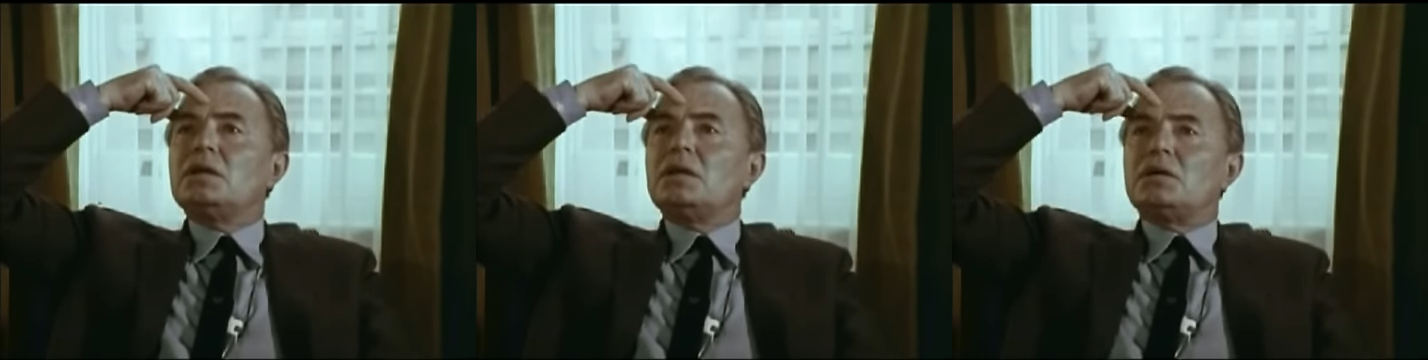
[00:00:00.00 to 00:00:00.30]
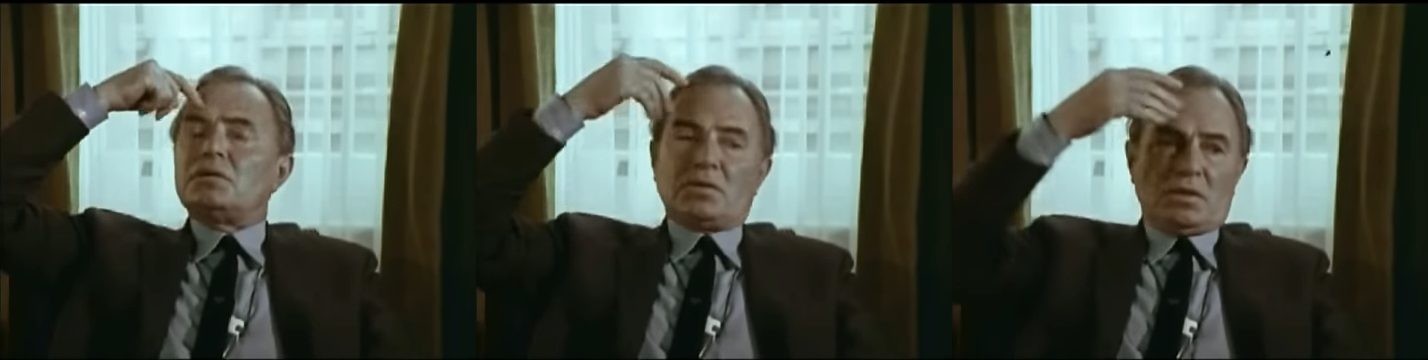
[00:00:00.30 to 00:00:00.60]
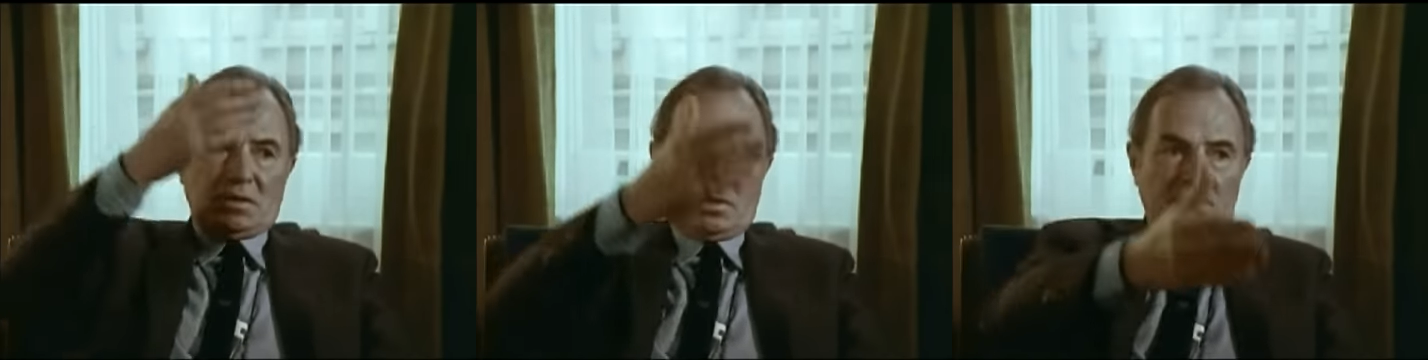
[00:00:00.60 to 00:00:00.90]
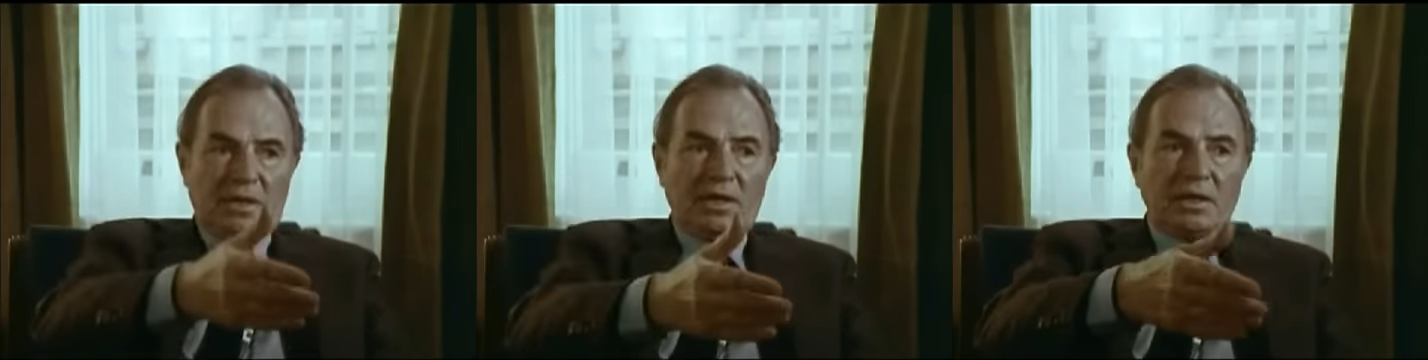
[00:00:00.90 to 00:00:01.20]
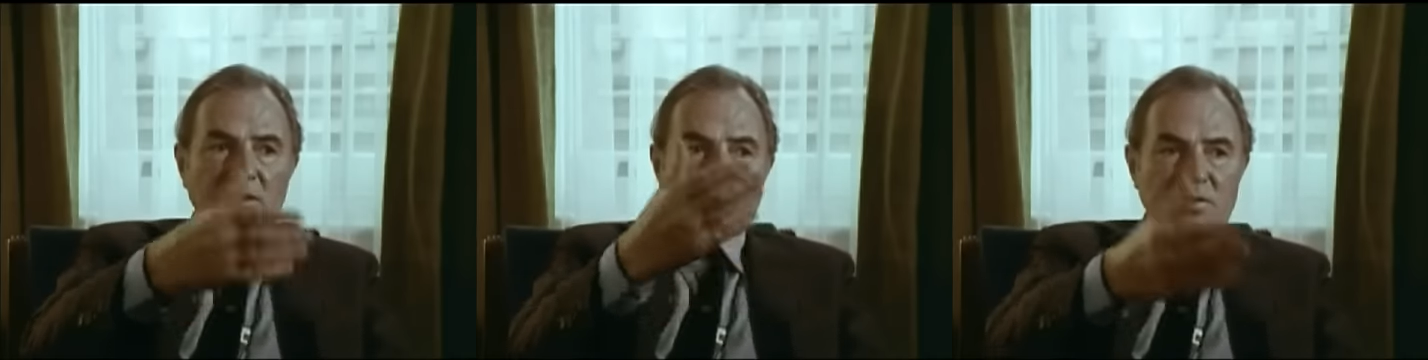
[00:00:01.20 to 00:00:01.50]
uh, you know, the
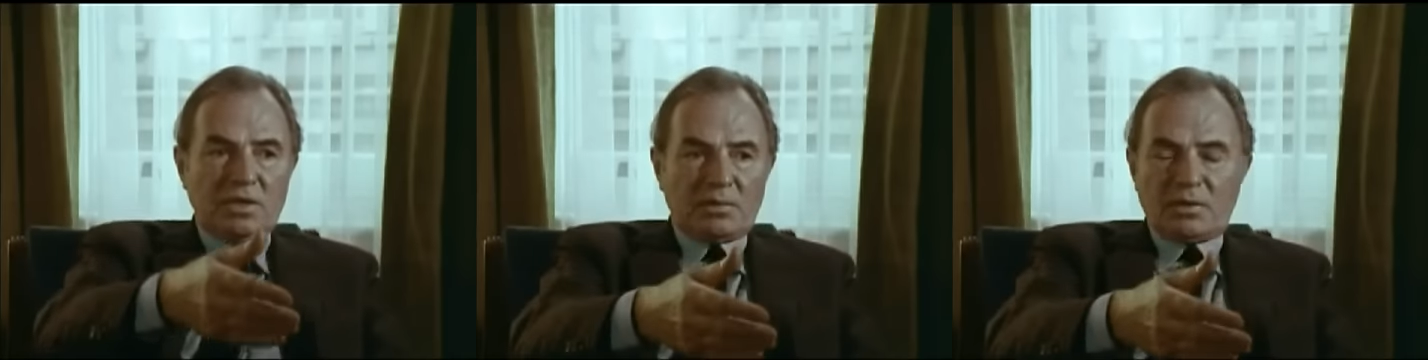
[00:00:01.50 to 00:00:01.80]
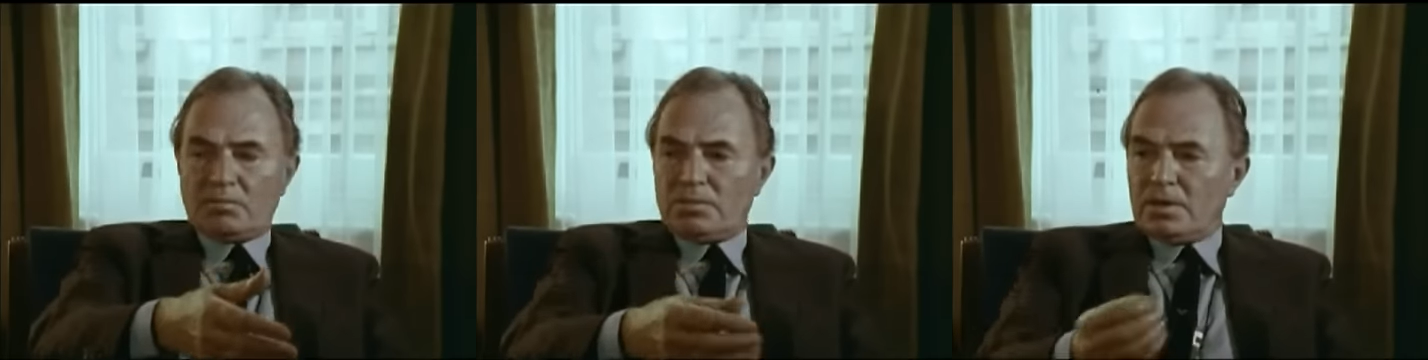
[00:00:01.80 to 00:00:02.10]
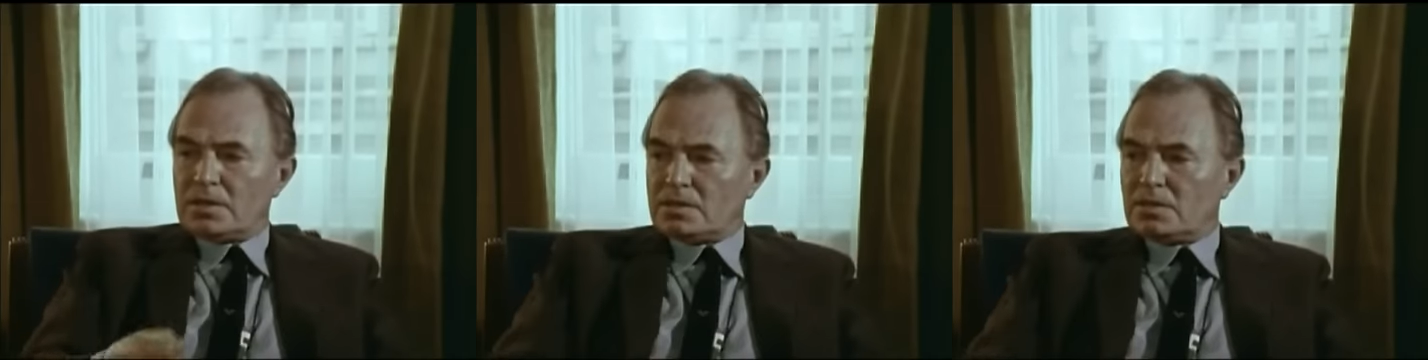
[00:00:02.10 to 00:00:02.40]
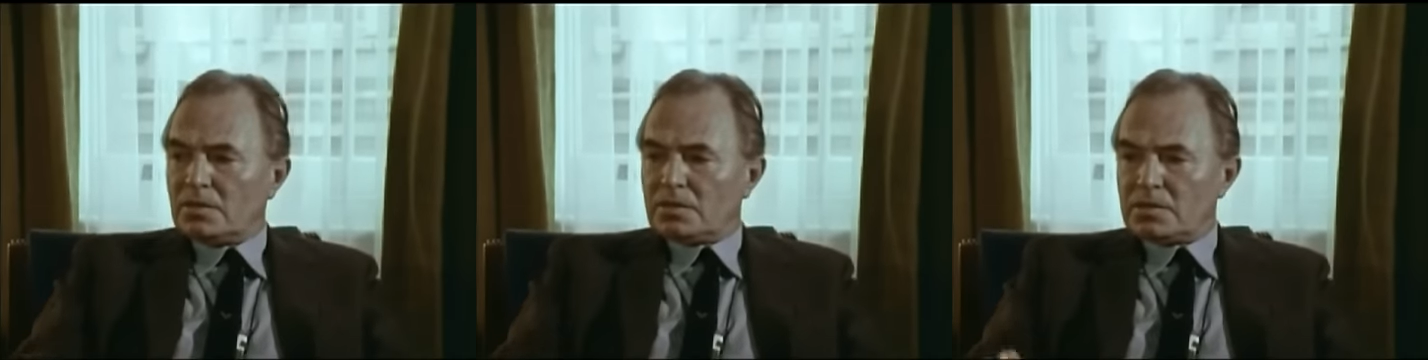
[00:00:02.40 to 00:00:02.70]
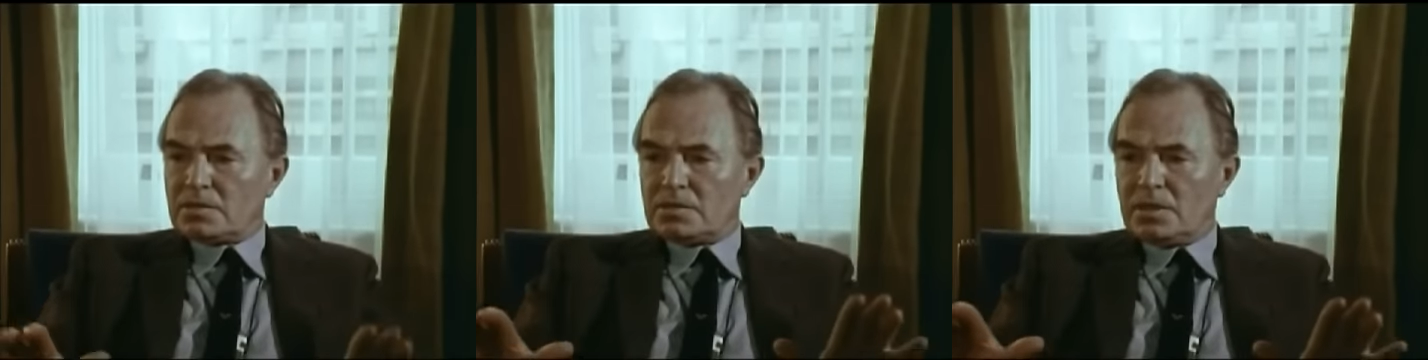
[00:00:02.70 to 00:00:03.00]
Cahiers du Cinéma boys and all
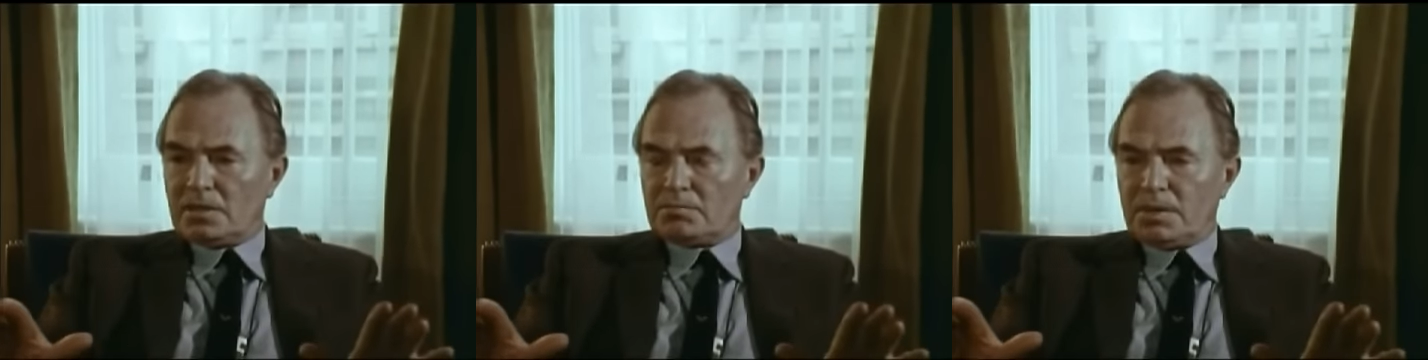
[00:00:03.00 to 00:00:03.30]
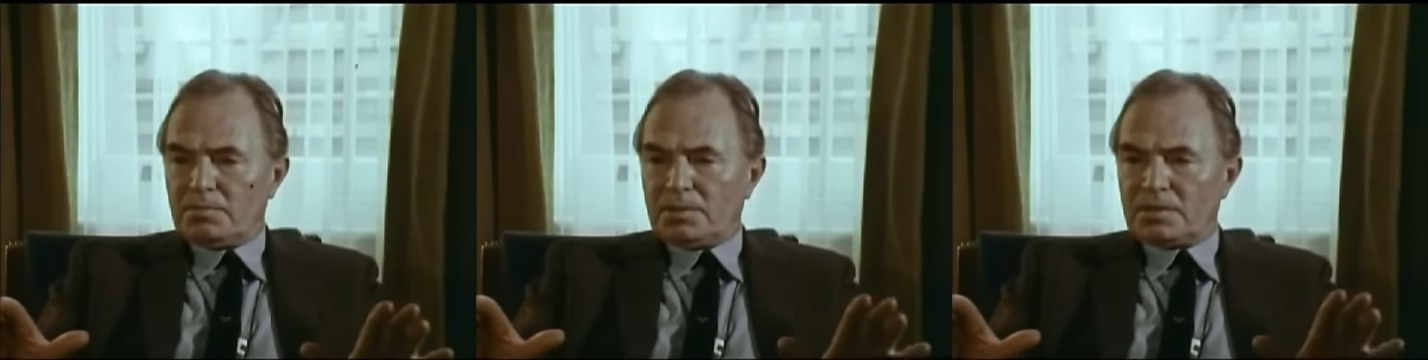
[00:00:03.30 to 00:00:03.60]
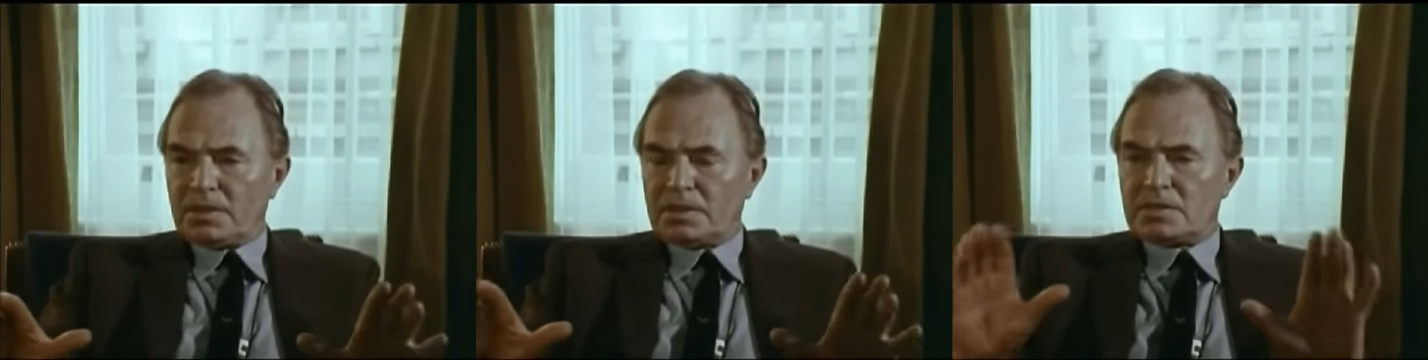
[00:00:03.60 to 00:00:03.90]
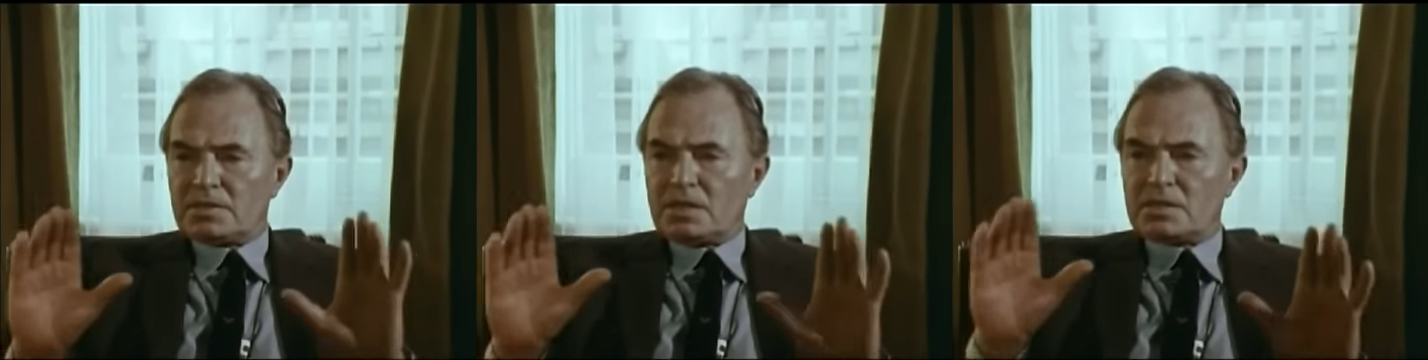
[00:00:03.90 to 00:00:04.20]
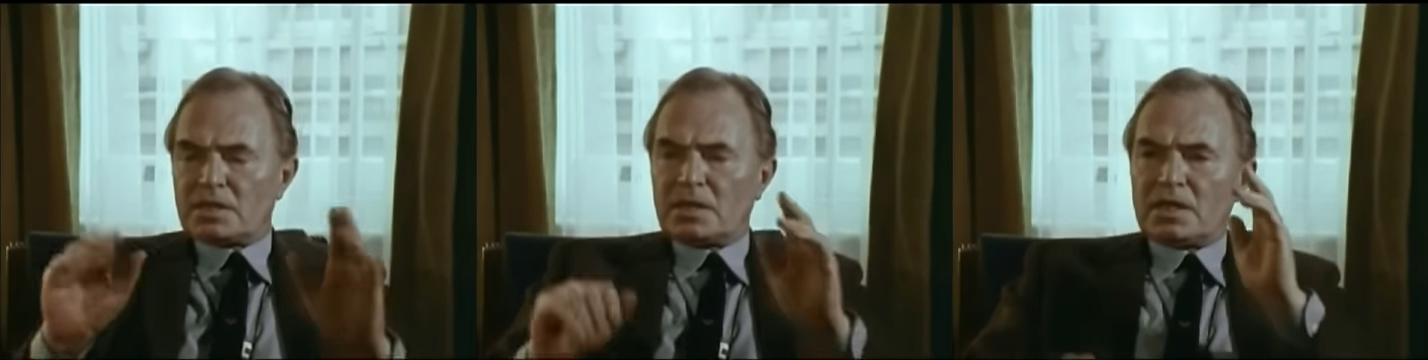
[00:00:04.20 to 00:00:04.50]
those young people think is just
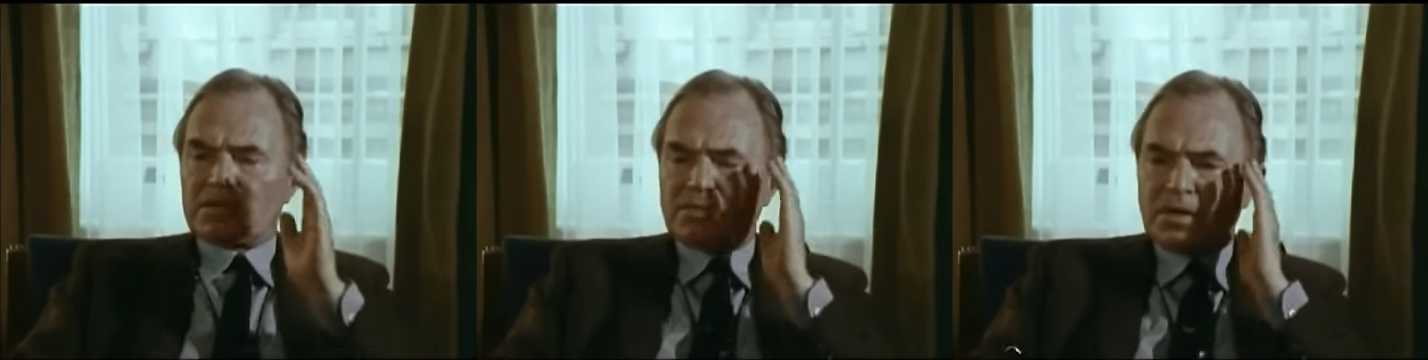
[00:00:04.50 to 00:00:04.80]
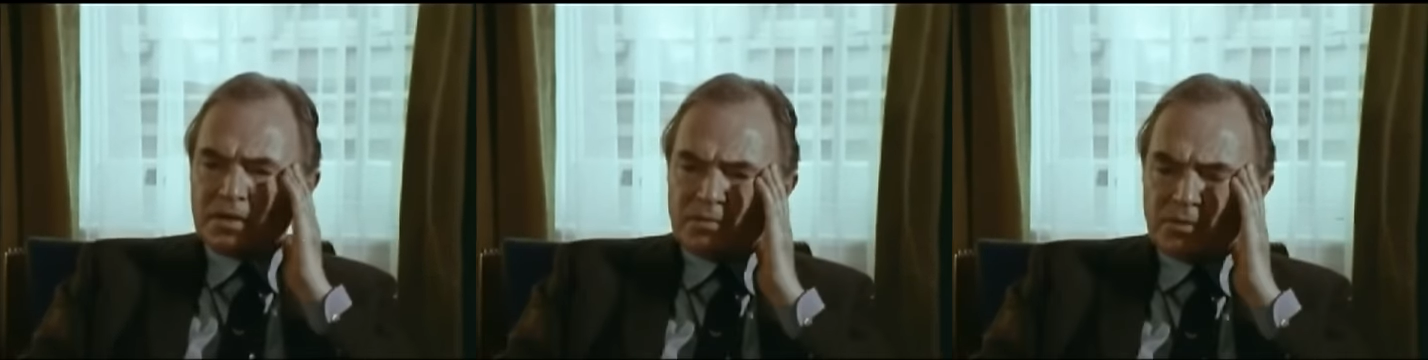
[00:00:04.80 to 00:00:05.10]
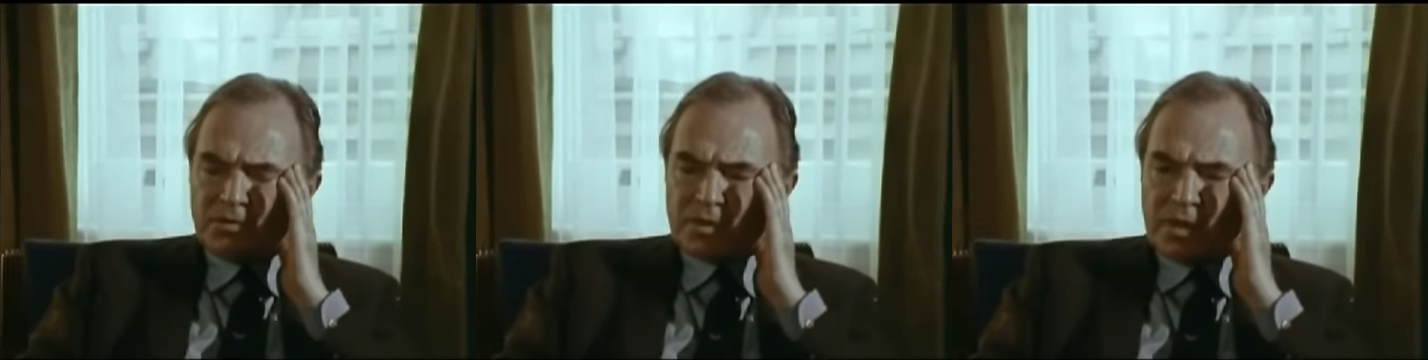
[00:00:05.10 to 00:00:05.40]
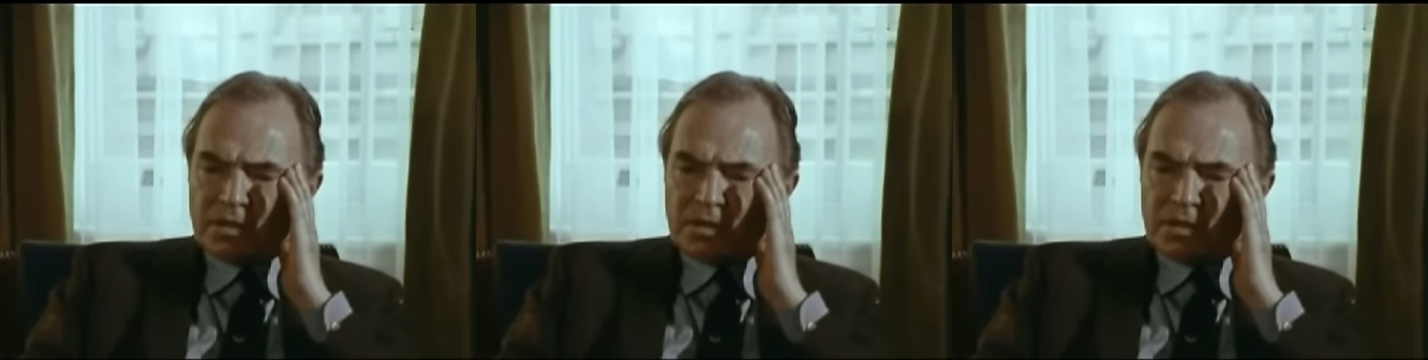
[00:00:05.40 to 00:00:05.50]
the last word in moving.